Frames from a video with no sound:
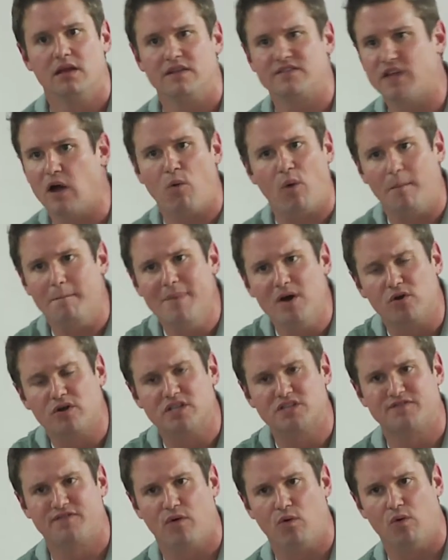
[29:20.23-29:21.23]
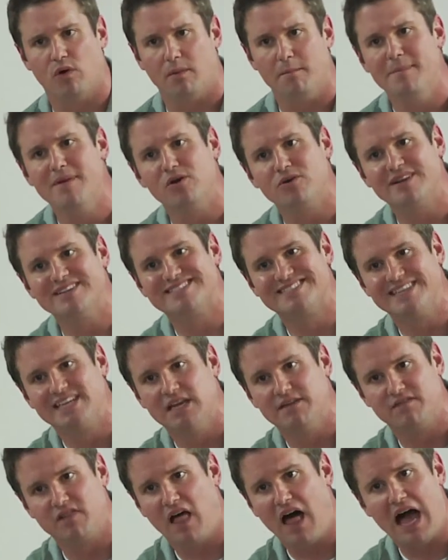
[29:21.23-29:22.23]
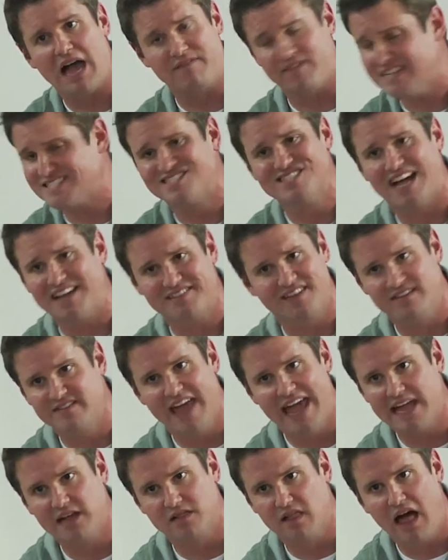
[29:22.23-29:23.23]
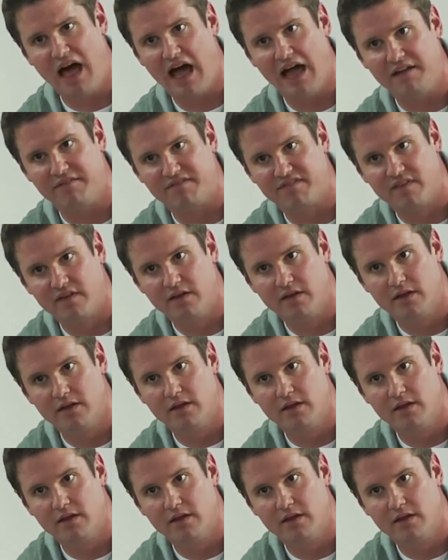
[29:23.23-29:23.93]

It's not what milk is for. Milk is to give life, it's not to take life.